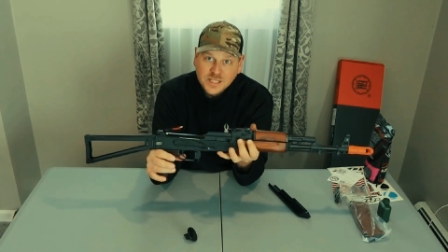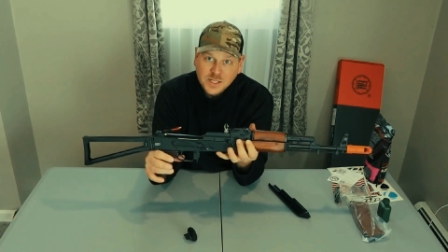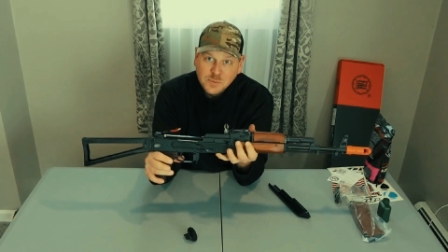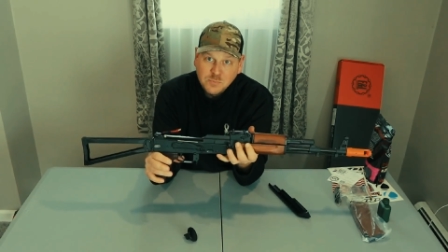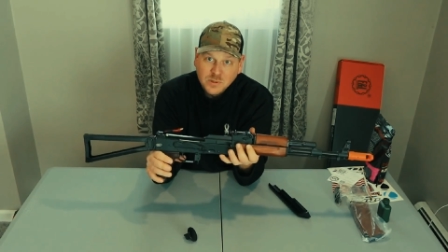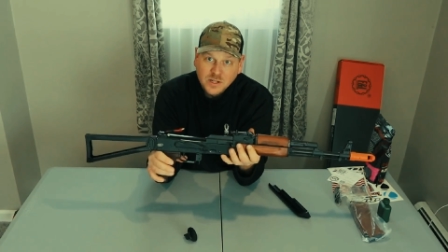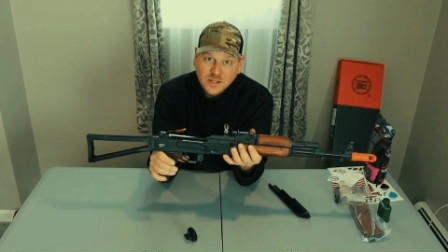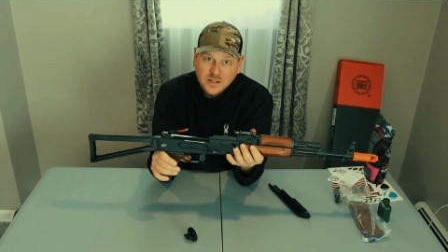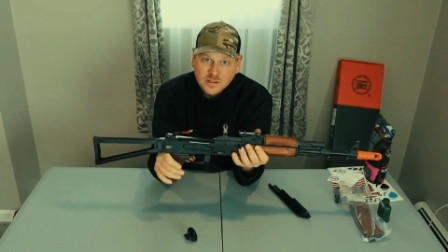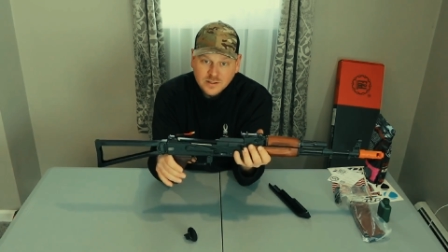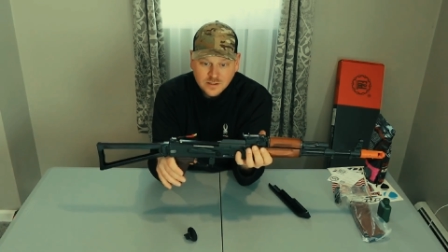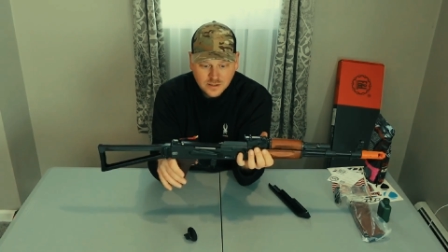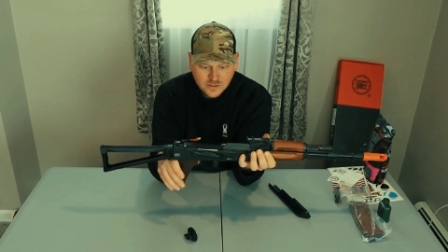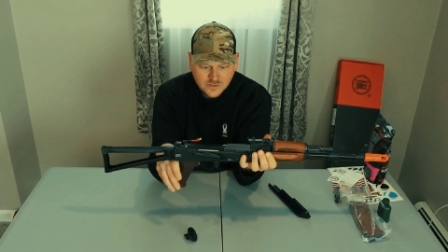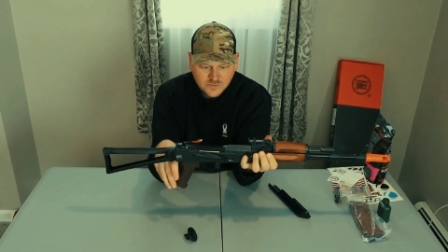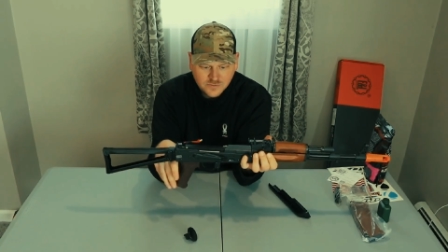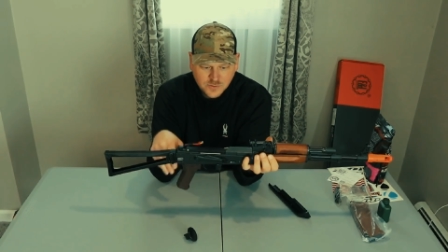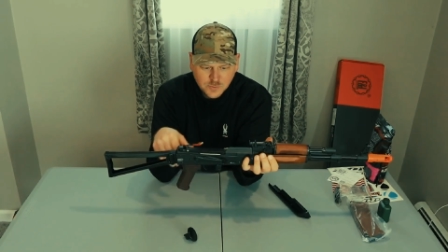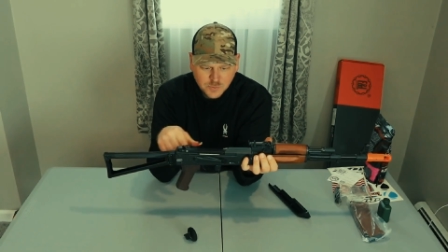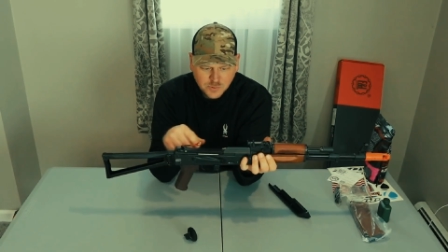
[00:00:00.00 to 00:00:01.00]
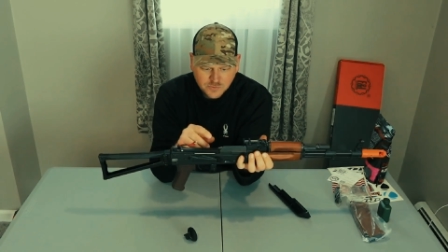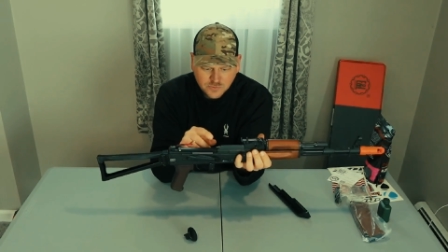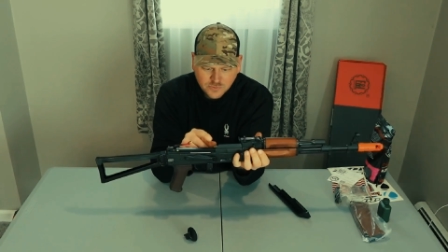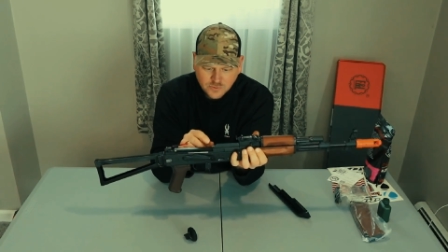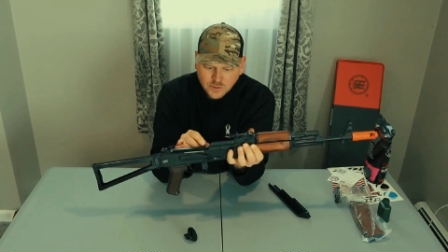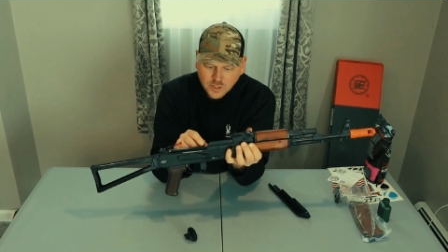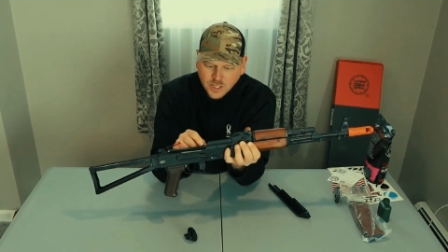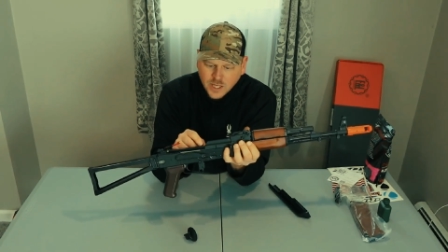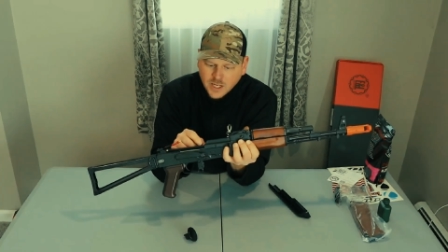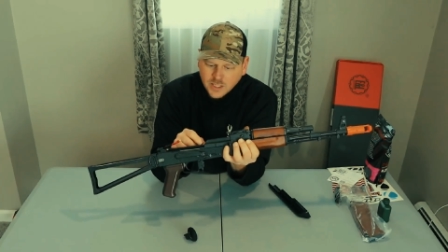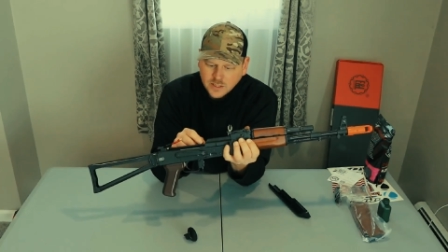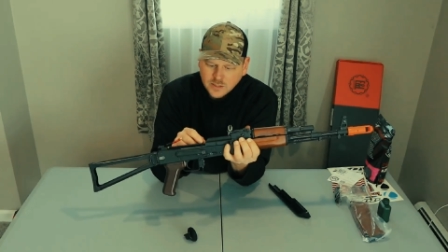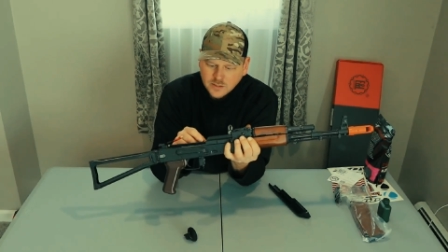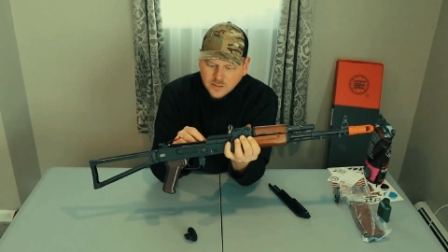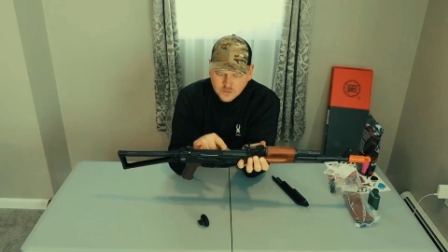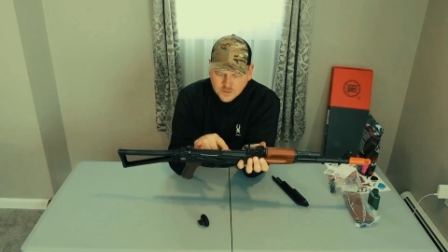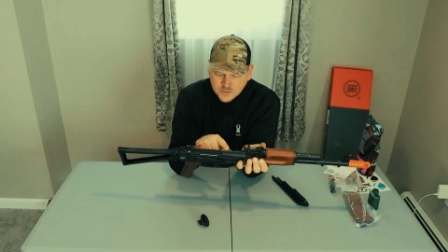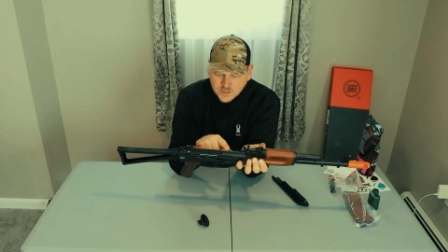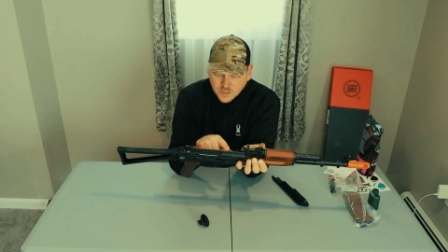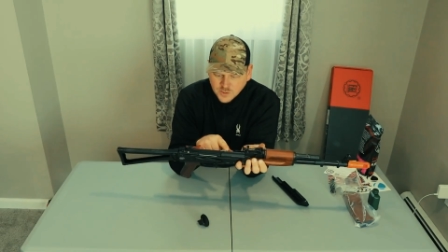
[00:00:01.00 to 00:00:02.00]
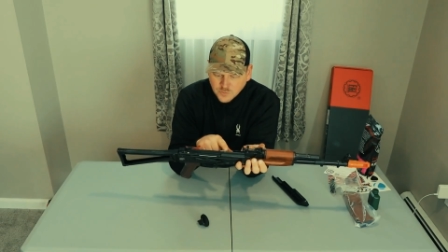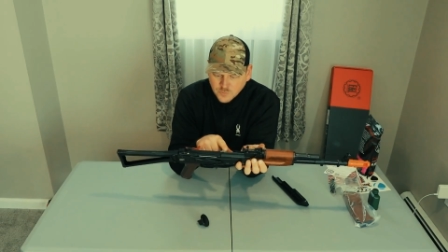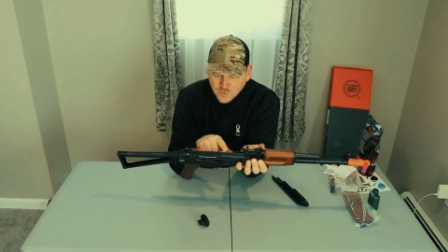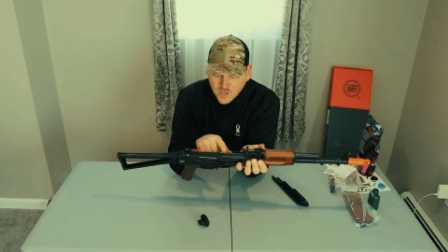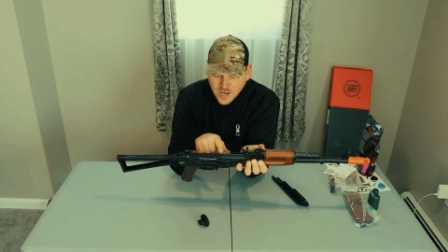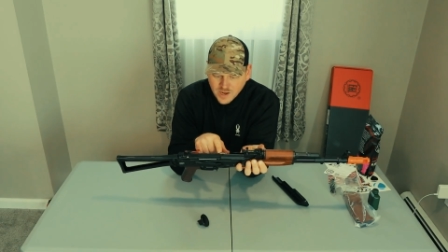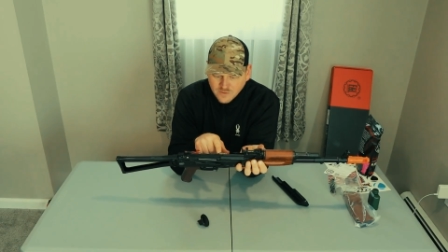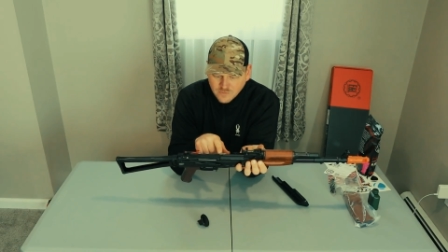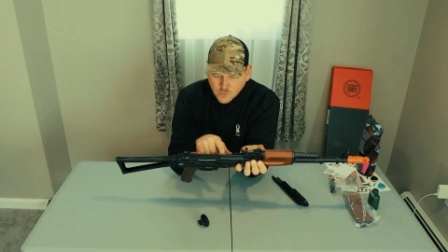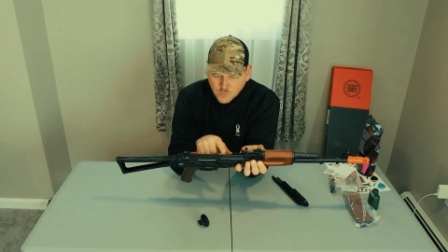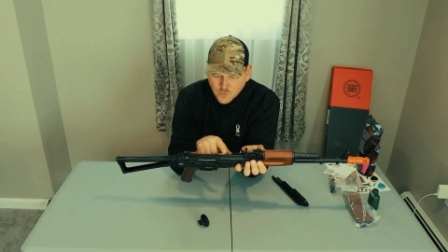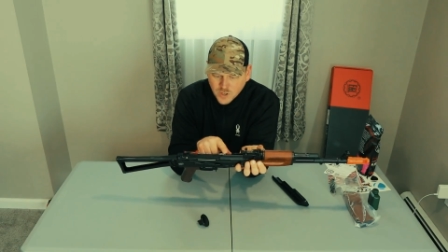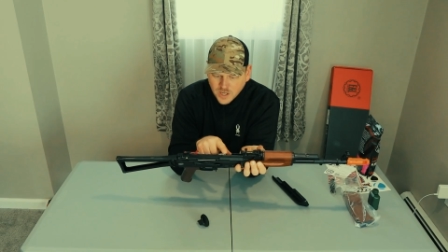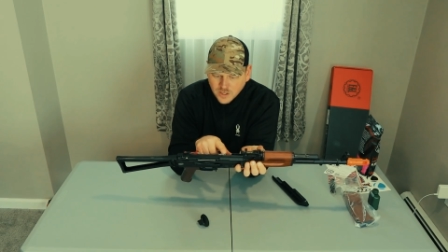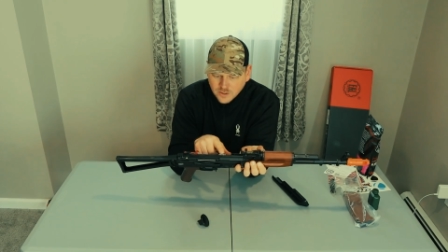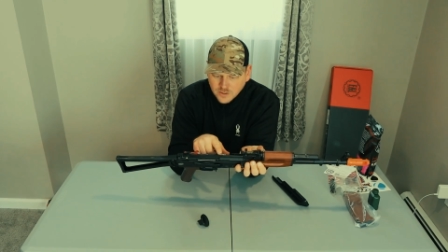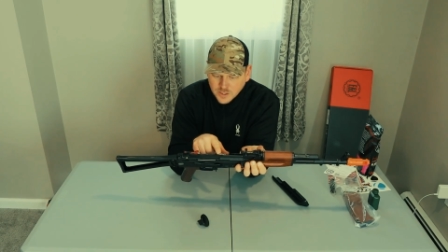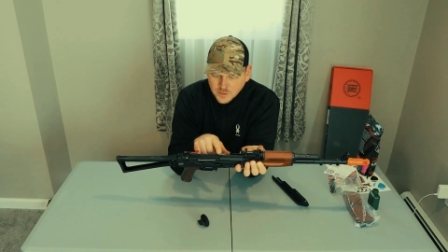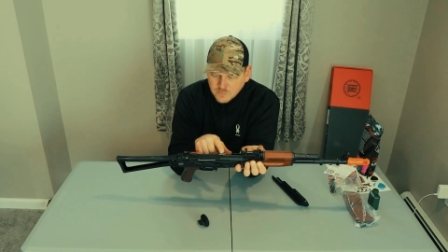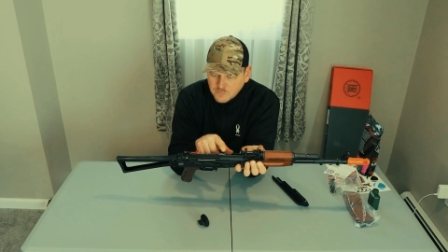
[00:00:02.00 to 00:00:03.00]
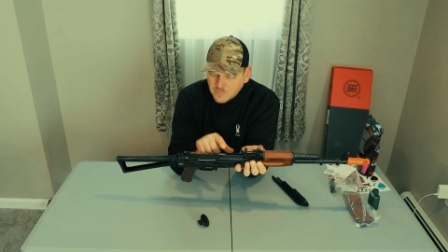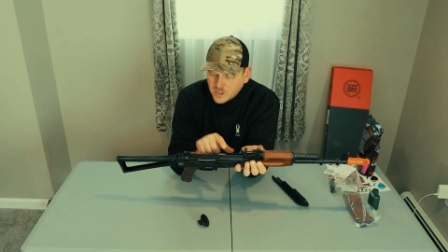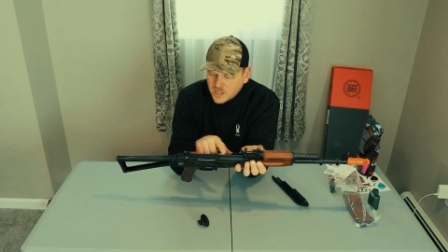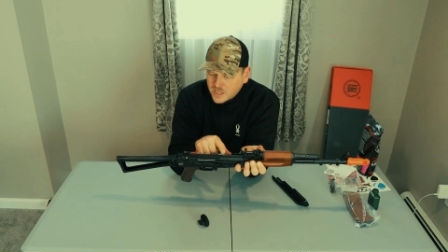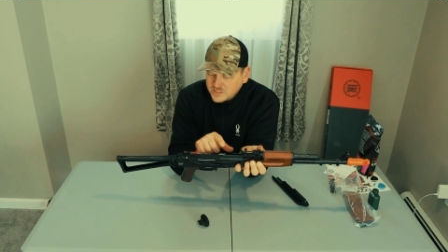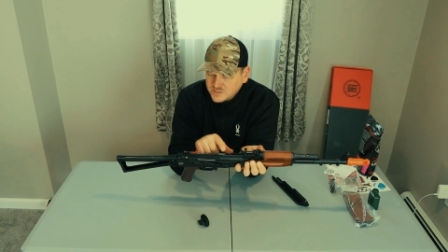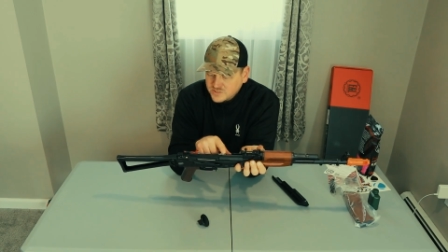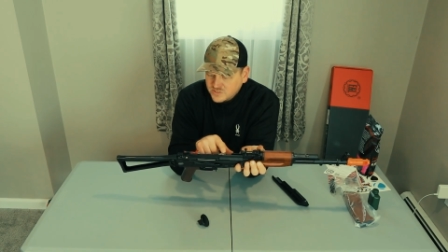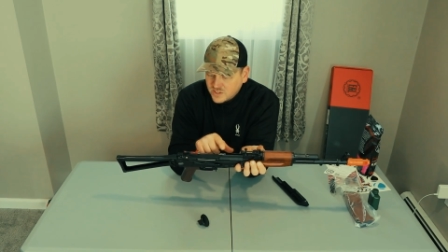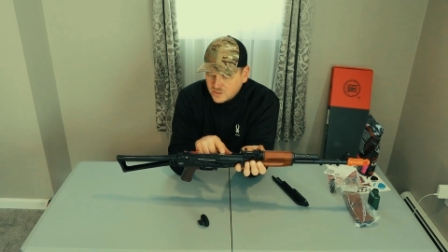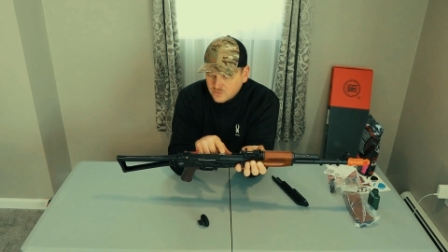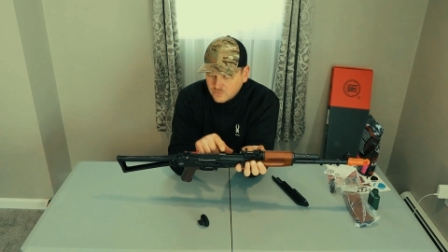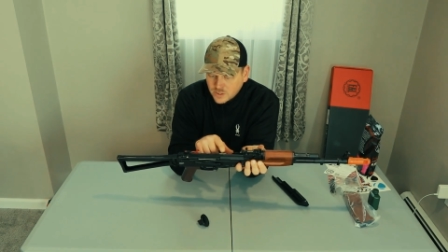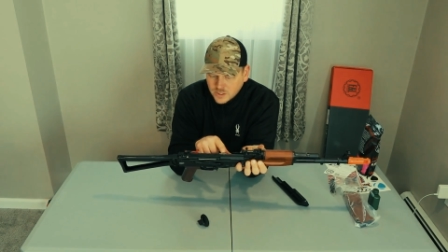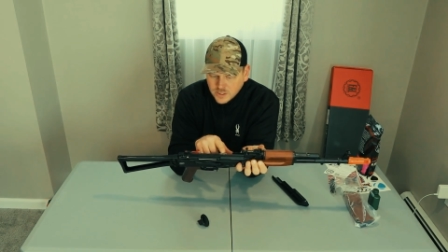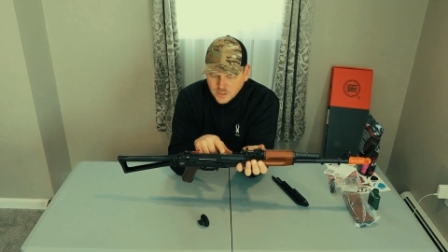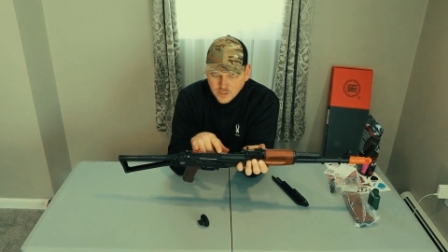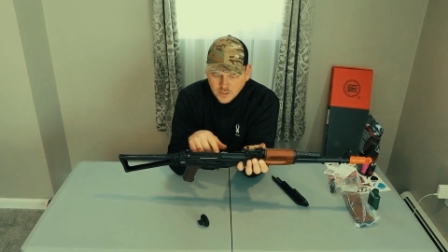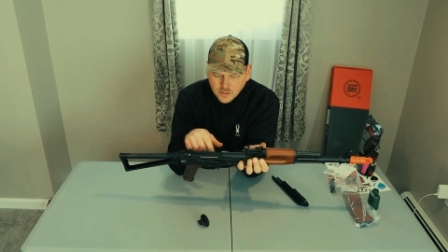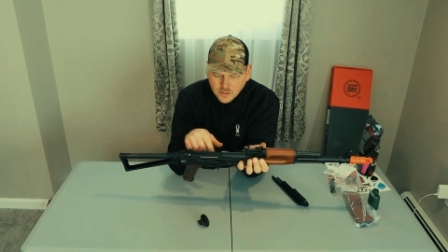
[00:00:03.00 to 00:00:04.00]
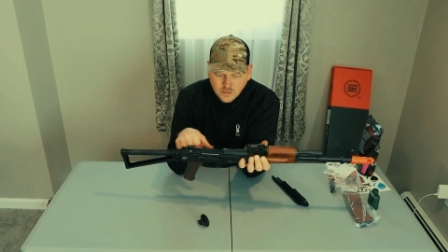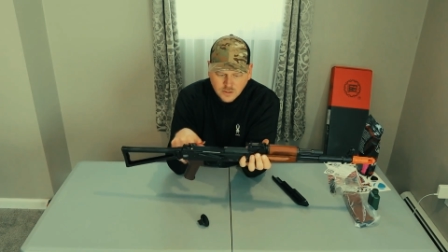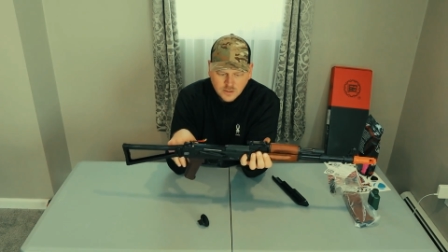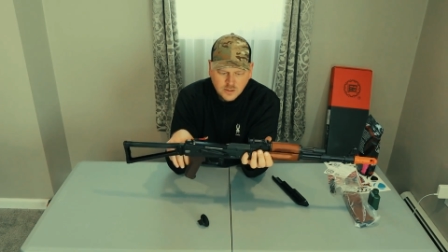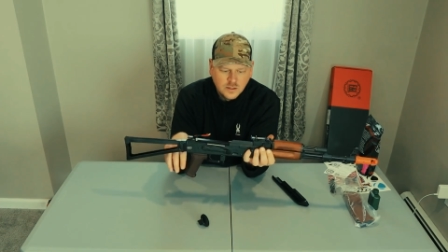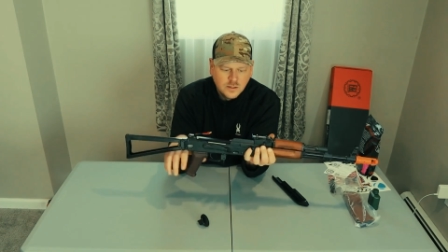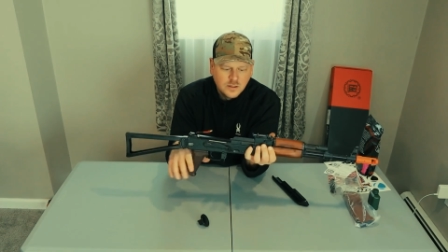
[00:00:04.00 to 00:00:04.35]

T-plug if you prefer that. Looks like we have a wired in MOSFET right here.